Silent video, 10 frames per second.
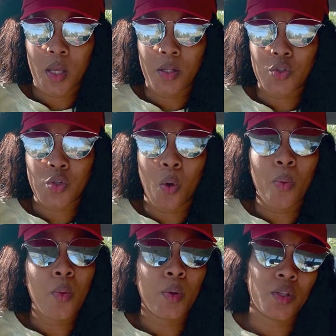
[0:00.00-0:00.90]
And so
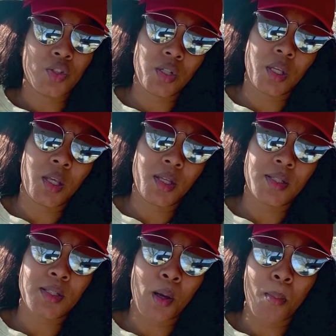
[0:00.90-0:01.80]
we went to get
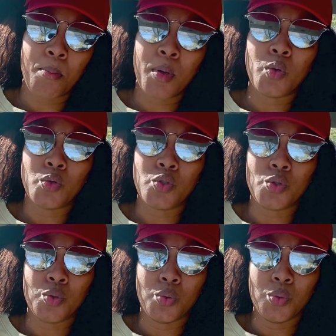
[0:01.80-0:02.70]
some
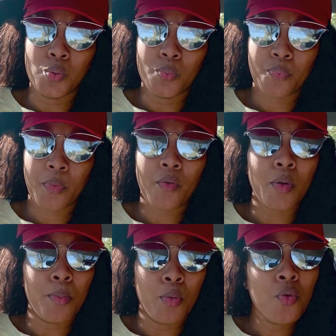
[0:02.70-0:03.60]
mildew
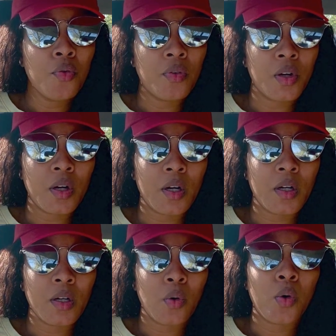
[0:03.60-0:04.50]
remover
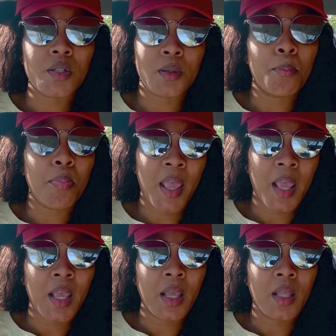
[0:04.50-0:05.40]
or some
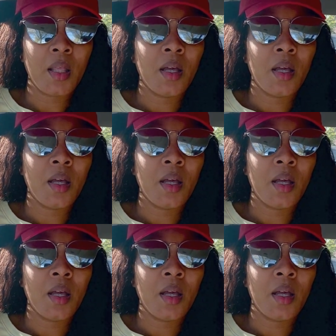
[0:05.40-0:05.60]
paint